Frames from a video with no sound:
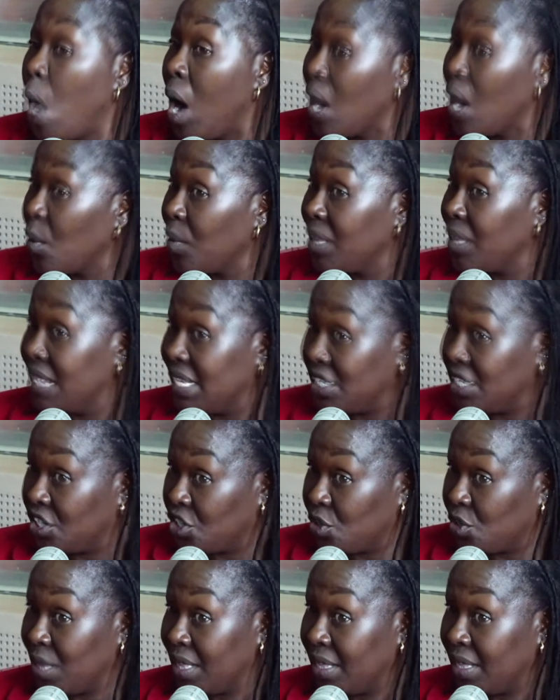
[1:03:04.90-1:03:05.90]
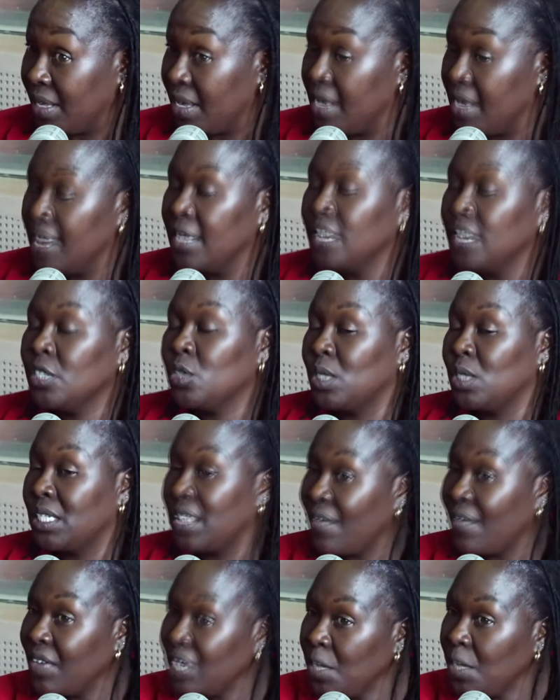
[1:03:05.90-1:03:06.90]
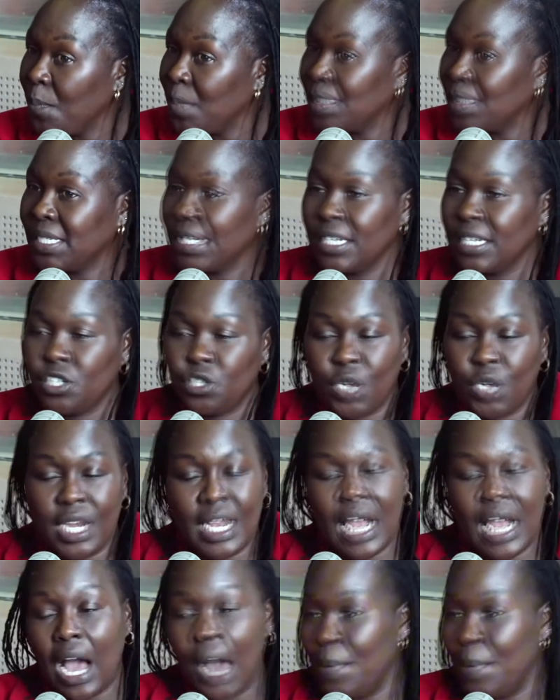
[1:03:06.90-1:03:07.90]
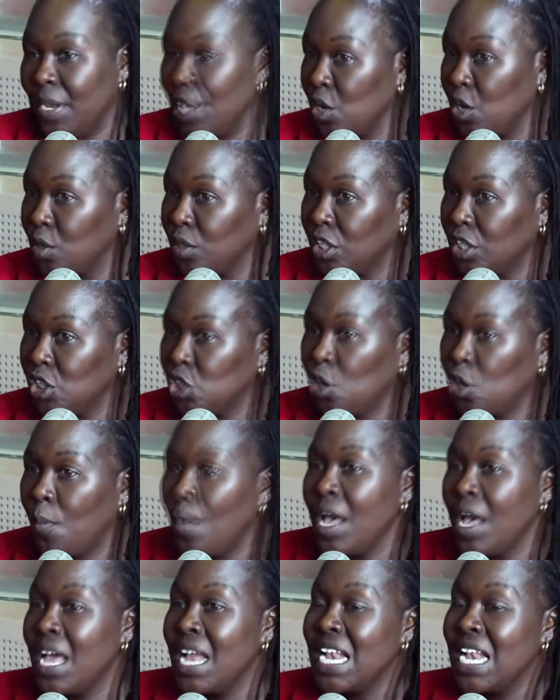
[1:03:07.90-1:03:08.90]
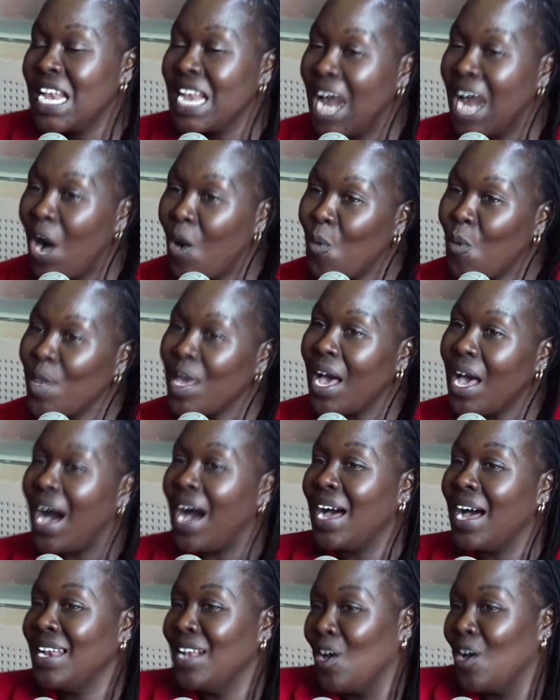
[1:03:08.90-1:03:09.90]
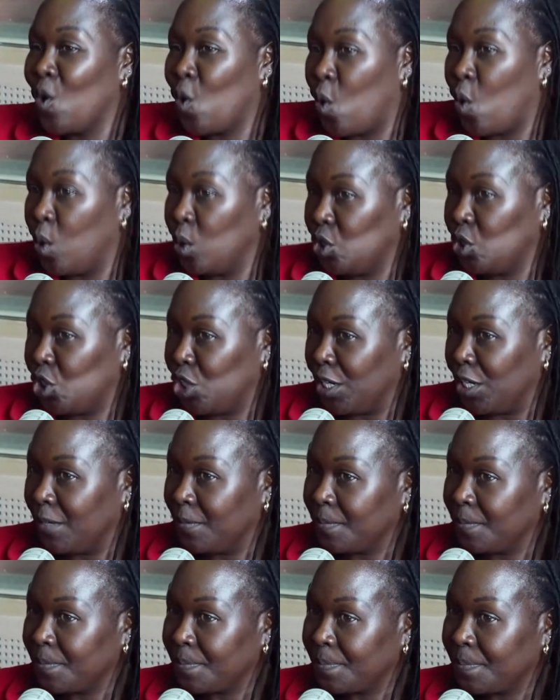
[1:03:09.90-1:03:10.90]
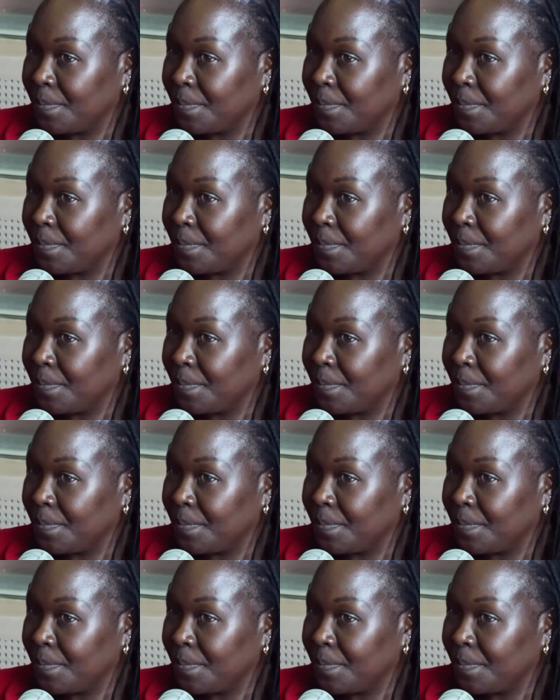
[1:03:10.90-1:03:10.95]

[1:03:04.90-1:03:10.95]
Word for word: work with their strength. So 70% training happening on the job. Now we add coaching.